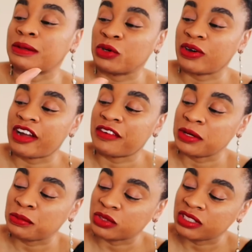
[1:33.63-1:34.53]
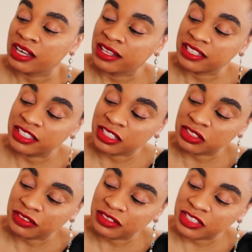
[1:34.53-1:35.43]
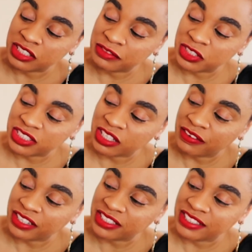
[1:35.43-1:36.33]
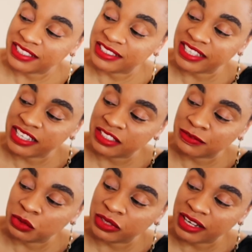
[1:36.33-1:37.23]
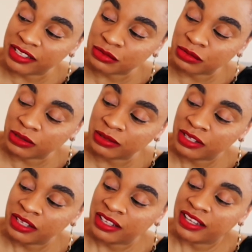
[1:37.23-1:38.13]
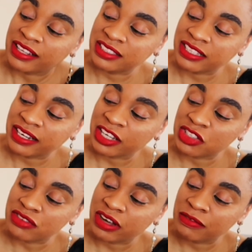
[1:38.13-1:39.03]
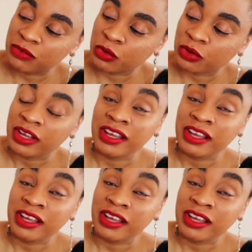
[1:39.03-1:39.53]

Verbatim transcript: but I already put the TikTok videos are actually inside this folder as well. And this is an extra for